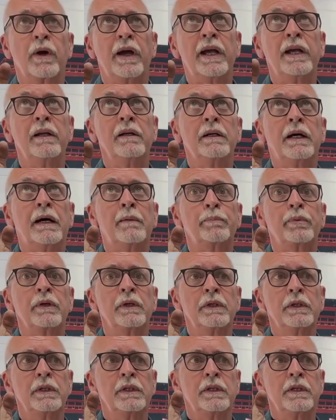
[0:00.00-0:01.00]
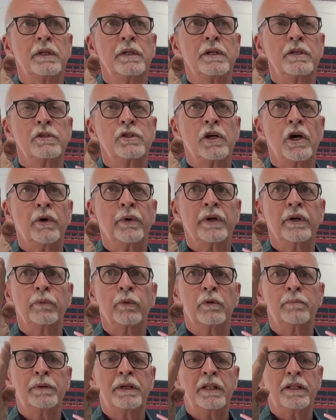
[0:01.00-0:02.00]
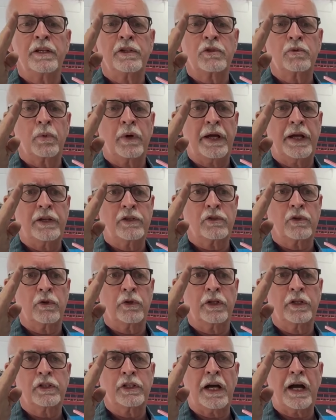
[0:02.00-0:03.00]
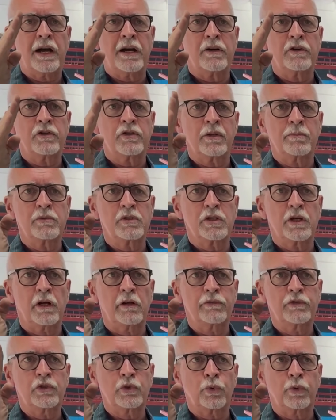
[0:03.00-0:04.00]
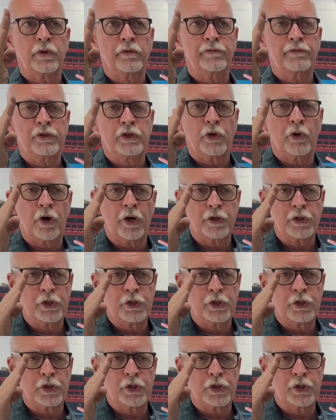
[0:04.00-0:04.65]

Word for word: way, up. Toe-in would be this way. So the tires themselves sort of are